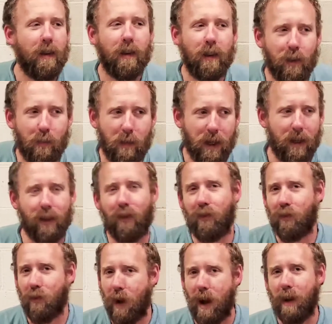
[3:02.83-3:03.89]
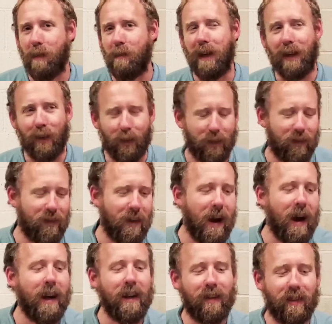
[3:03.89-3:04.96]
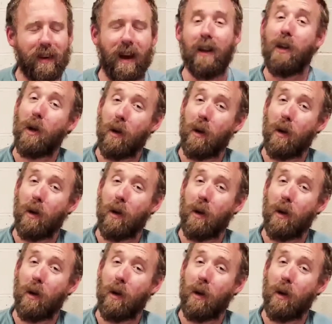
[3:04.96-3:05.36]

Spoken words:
You mean astronomy? You're a science guy.